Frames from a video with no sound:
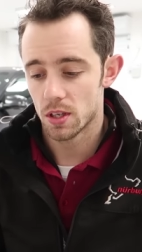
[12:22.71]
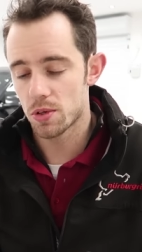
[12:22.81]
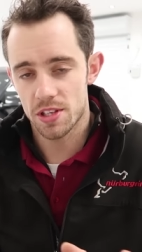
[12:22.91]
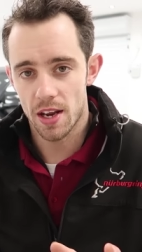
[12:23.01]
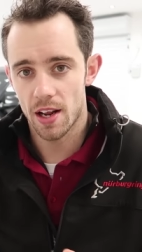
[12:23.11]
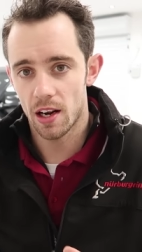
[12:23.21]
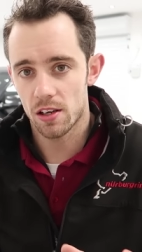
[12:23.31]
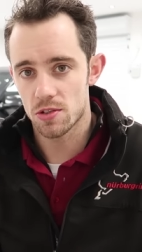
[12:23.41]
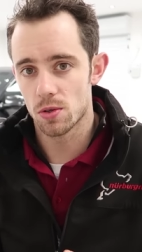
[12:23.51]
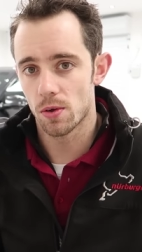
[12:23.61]
would stand out
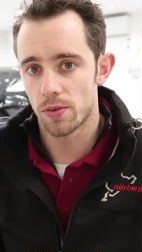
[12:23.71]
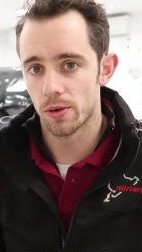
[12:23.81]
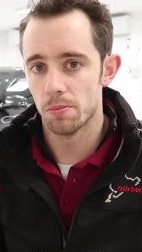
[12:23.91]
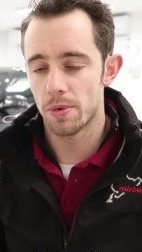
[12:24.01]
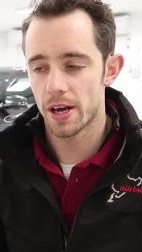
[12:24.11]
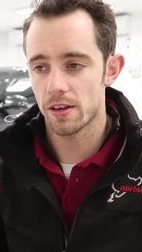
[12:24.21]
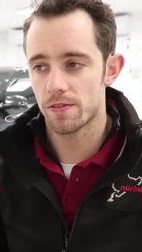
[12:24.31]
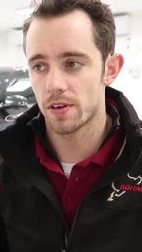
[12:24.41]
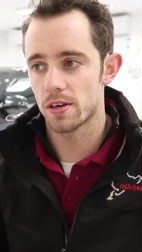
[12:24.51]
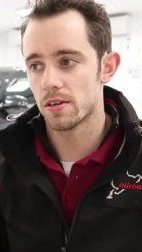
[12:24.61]
like a sore thumb. That
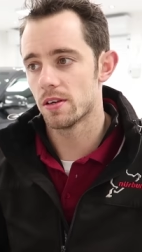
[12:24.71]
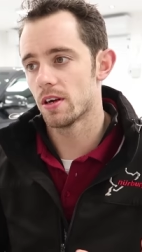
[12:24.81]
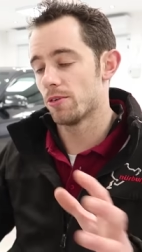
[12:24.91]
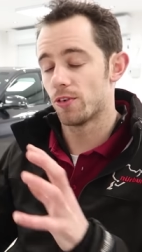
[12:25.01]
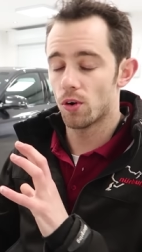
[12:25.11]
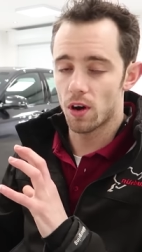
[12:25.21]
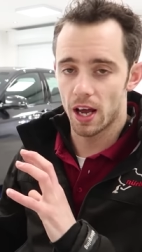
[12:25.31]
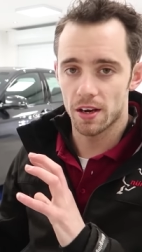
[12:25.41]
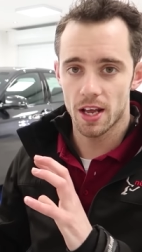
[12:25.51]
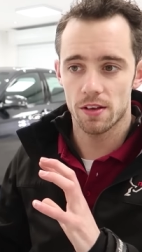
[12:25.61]
anything
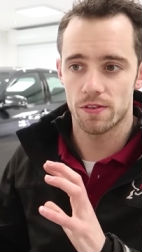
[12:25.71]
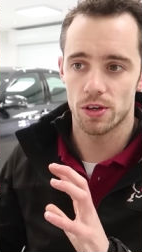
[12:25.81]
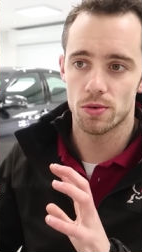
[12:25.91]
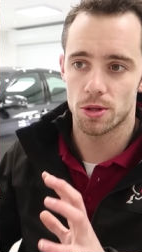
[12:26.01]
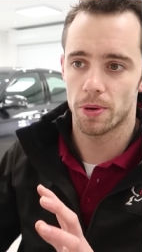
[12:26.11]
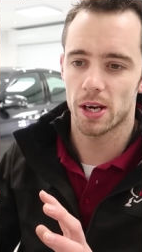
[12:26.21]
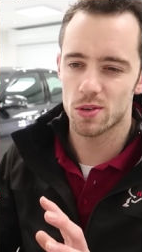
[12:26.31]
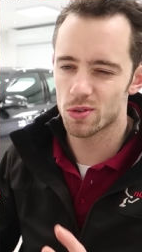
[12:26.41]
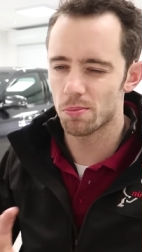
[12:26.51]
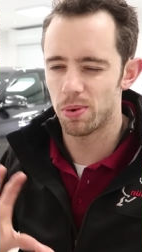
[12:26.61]
beforehand, anything new to the paint
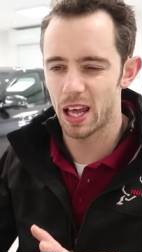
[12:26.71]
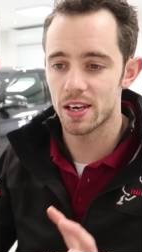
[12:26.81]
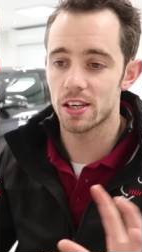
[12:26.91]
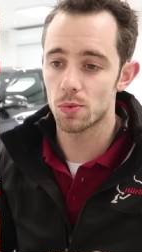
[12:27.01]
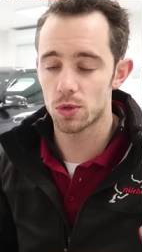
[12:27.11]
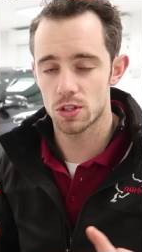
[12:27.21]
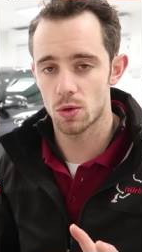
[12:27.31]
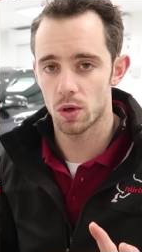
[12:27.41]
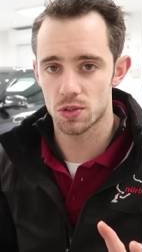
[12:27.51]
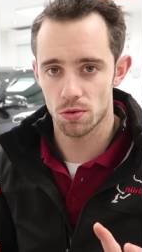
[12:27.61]
would sort of blend in
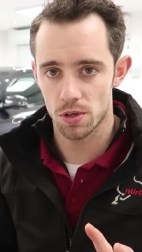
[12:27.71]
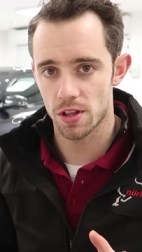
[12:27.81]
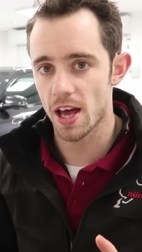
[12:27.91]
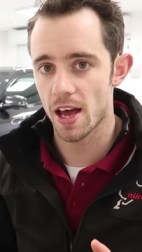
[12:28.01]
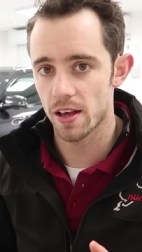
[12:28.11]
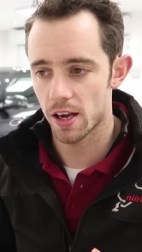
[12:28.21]
to what's already there.